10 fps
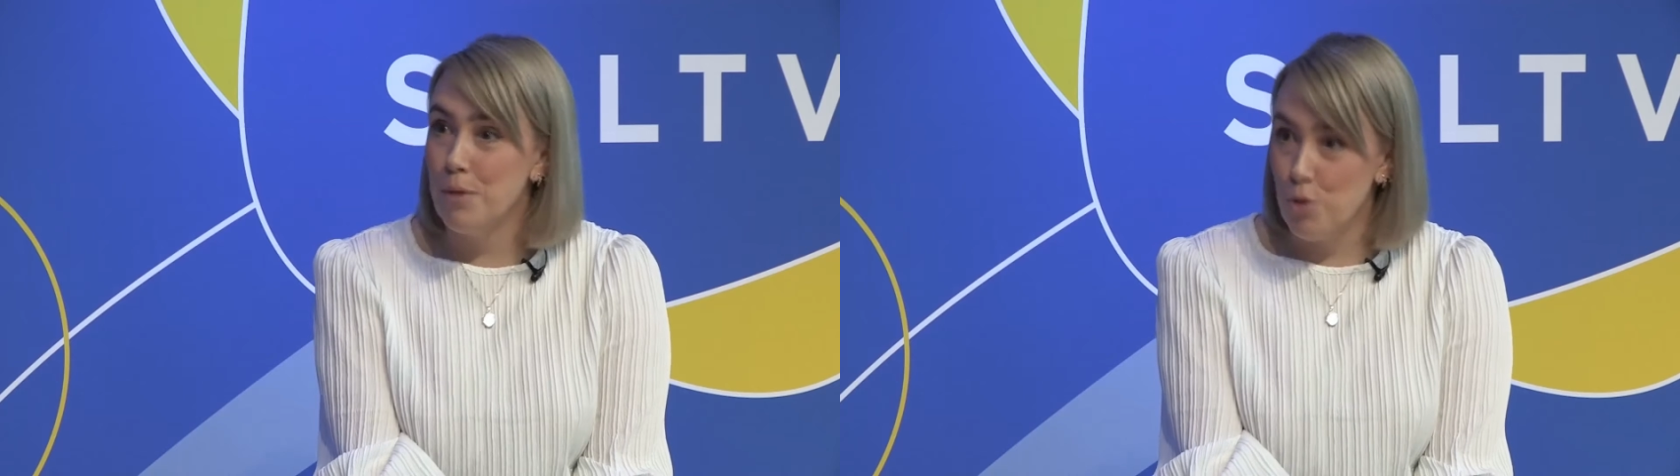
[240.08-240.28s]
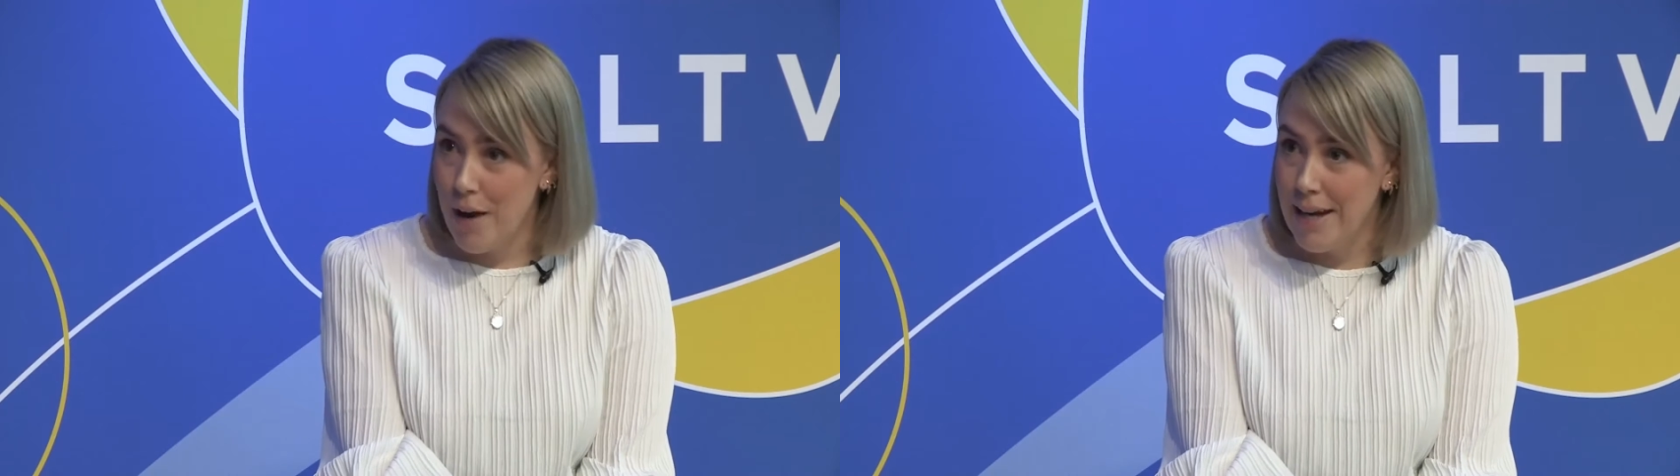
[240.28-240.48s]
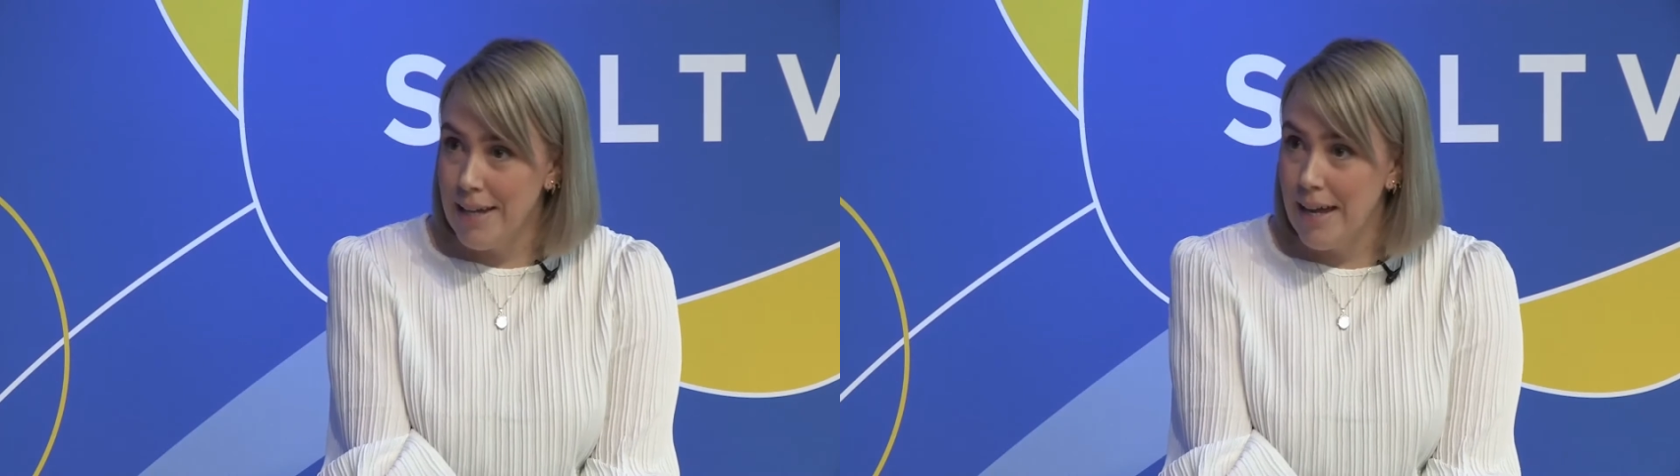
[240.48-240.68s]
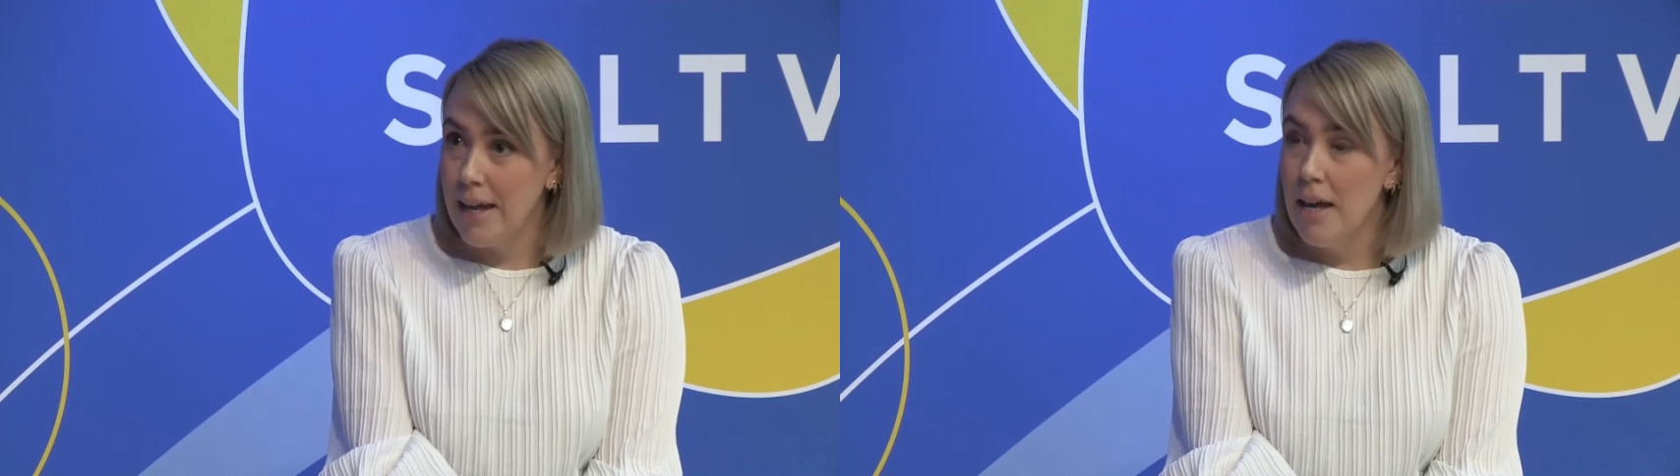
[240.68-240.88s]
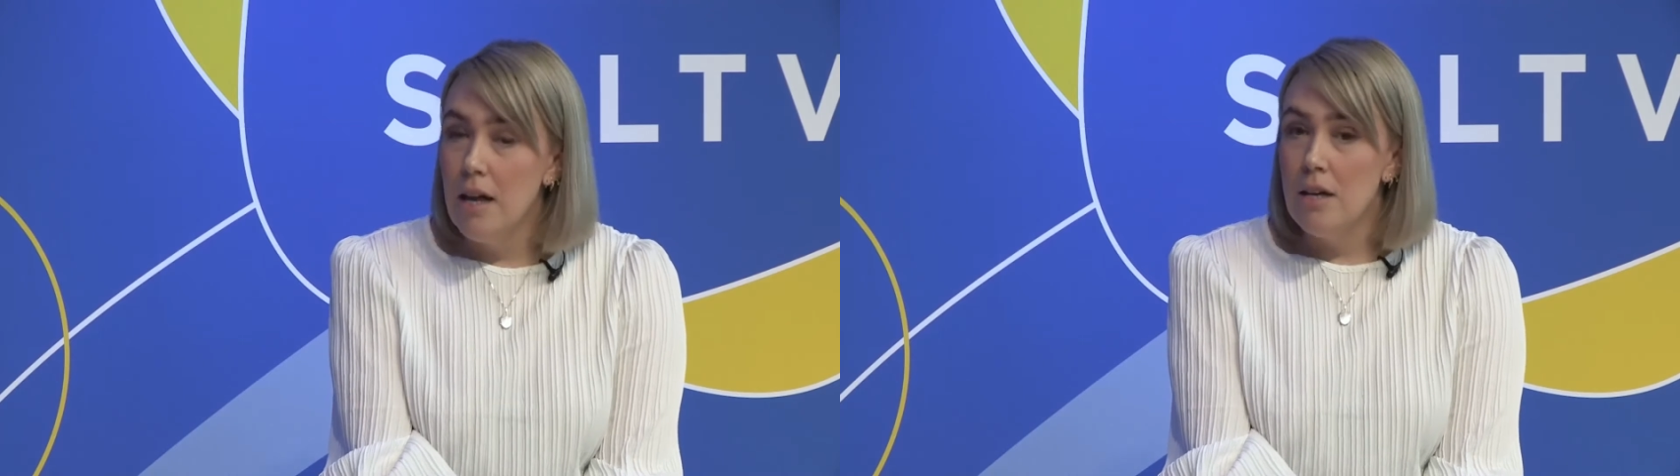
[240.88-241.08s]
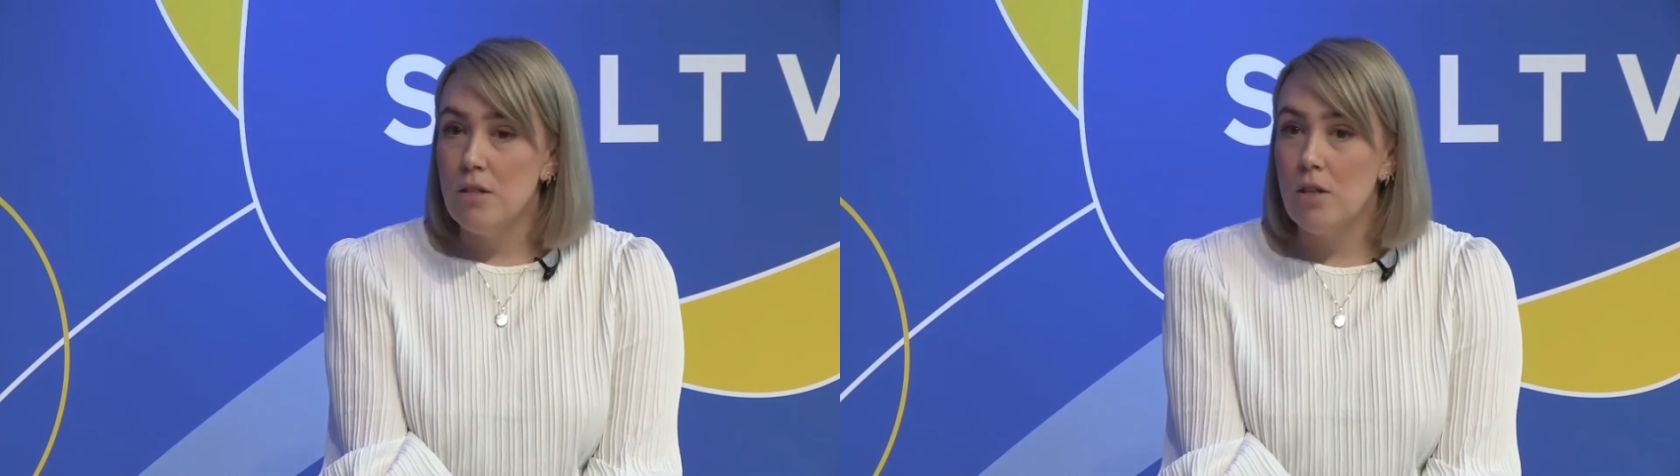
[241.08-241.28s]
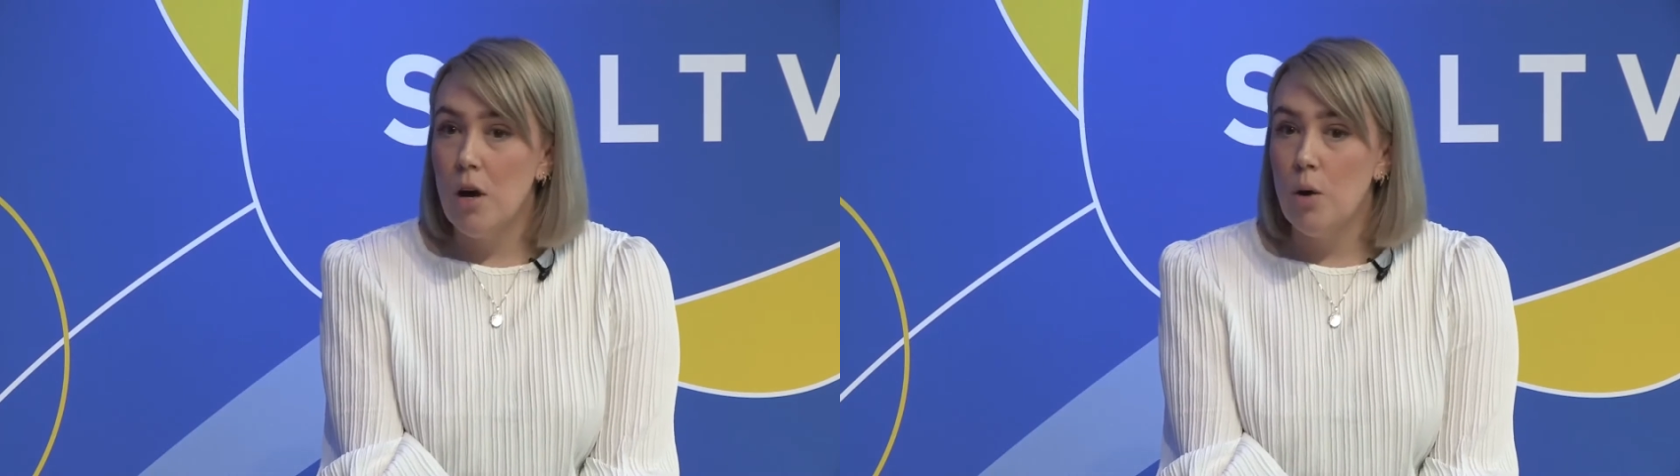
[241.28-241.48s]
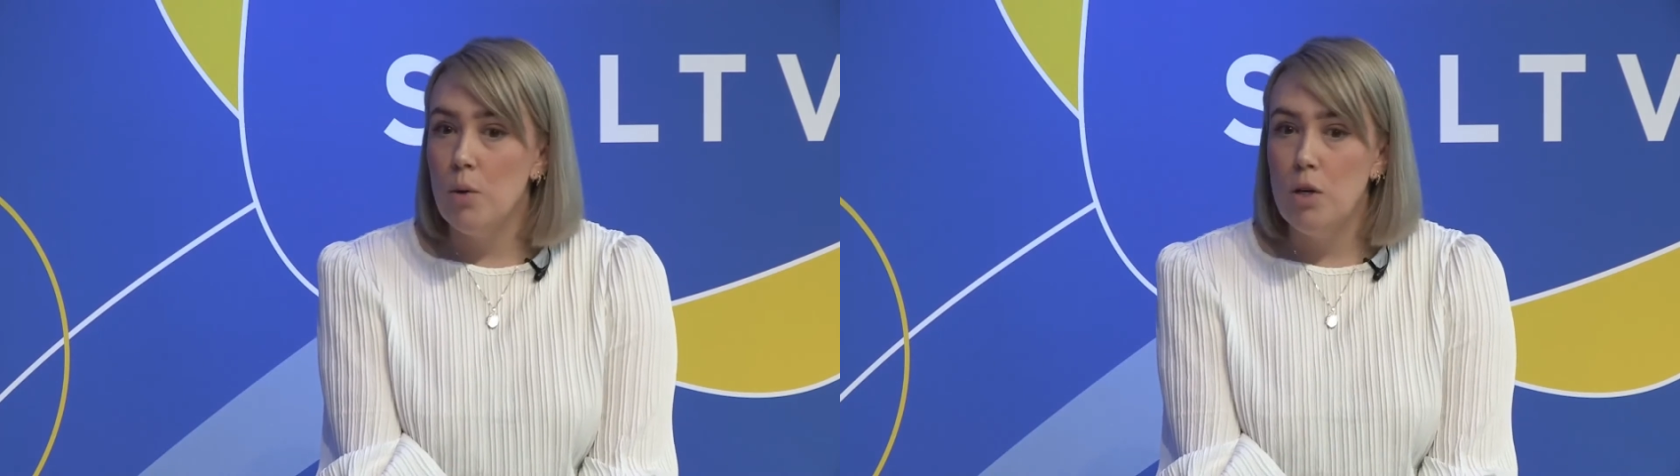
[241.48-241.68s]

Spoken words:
training. So